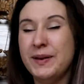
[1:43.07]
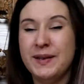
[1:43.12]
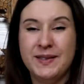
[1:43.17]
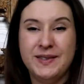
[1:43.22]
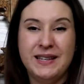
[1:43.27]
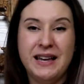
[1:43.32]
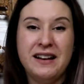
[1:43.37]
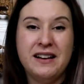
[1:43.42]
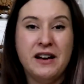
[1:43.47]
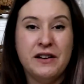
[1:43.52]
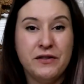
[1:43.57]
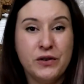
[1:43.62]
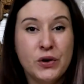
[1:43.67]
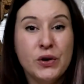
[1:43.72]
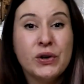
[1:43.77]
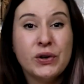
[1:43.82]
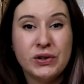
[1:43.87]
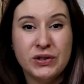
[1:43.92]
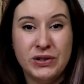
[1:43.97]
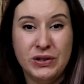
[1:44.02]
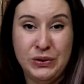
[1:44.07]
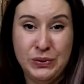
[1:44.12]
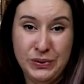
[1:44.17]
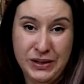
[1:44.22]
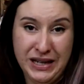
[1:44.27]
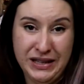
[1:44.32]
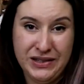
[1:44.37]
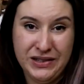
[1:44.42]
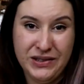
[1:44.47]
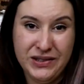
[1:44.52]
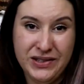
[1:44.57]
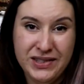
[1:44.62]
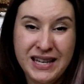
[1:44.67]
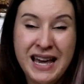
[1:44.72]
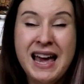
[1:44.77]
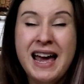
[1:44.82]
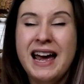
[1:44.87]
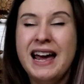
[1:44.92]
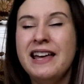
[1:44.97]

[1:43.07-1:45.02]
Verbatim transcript: a set of cook's utensils,